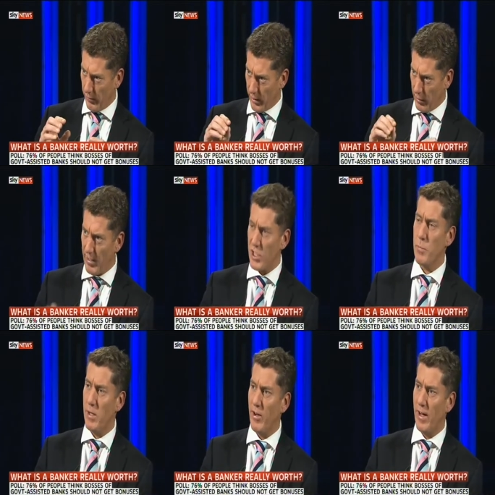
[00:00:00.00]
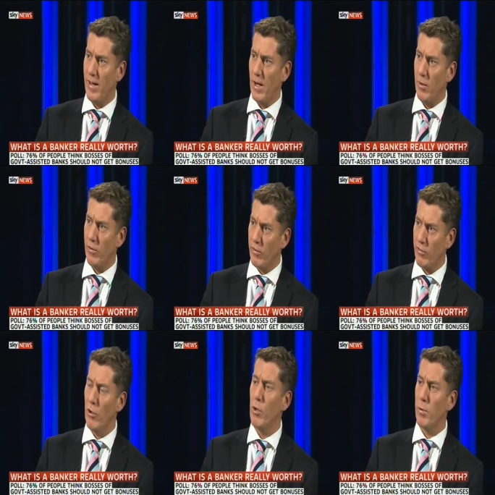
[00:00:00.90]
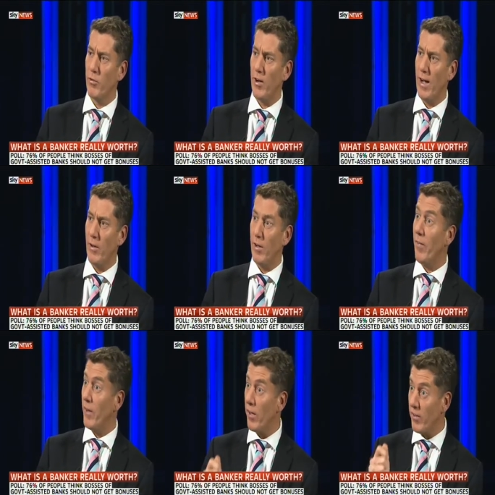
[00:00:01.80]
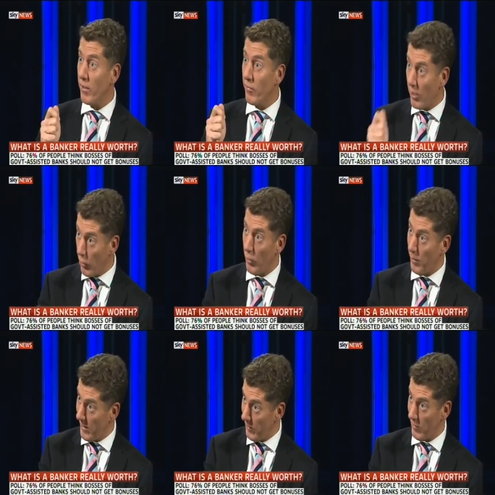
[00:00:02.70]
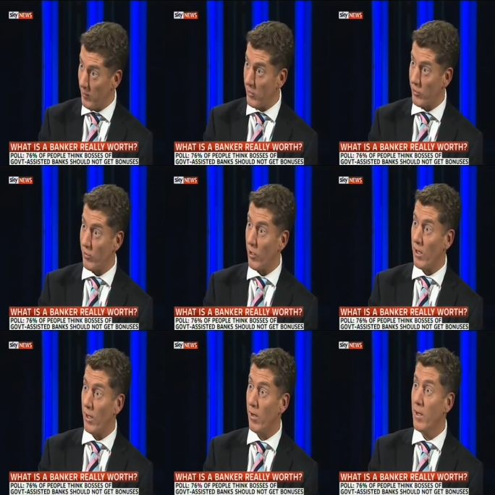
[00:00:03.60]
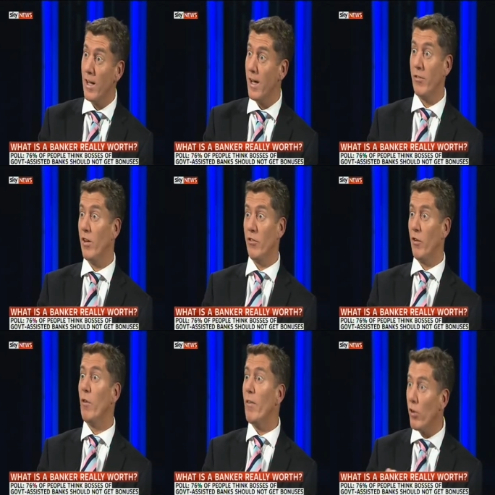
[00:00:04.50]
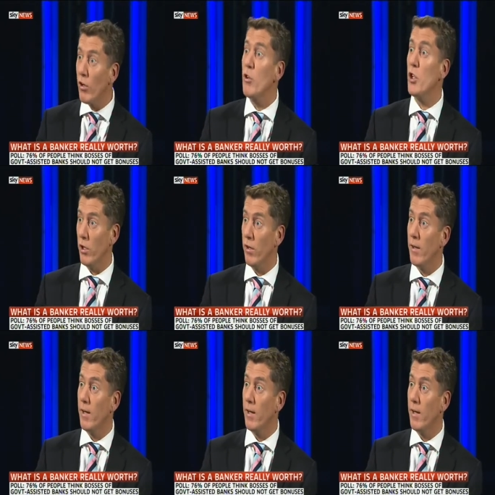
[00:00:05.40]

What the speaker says: The correction we've had now is so profound, and the idea of clawback, as I mentioned earlier, is a revolution.